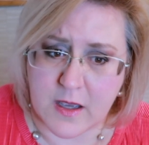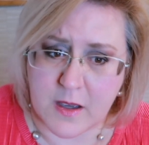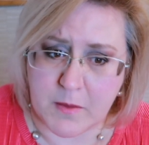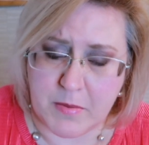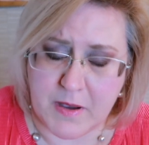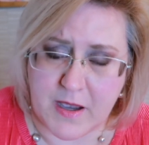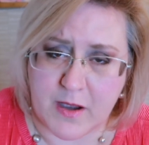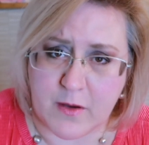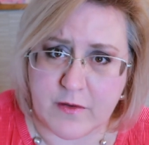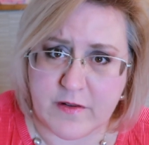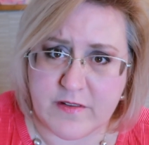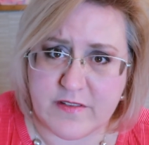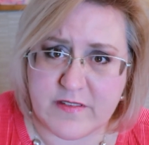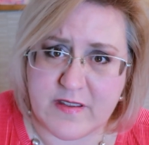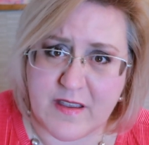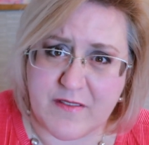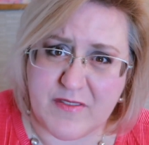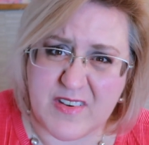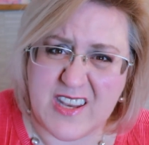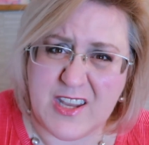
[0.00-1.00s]
about
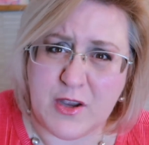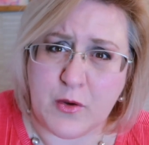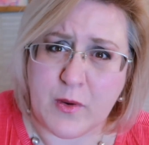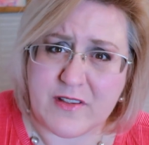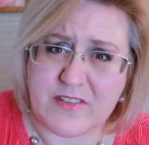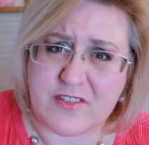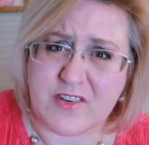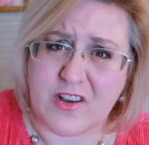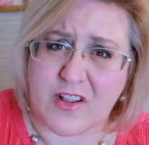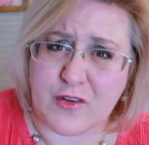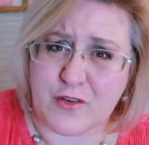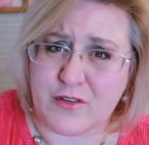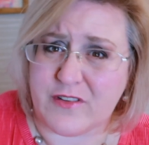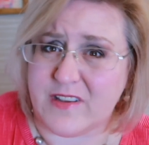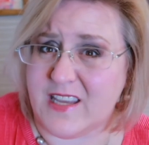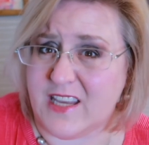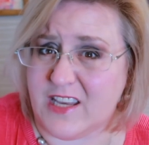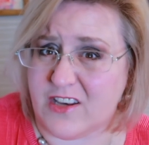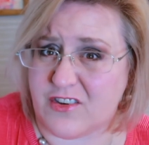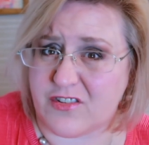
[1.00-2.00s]
70 US dollars
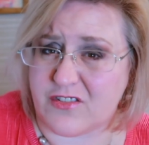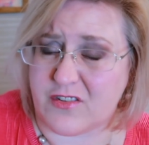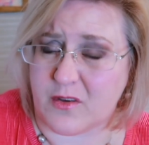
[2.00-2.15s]
each.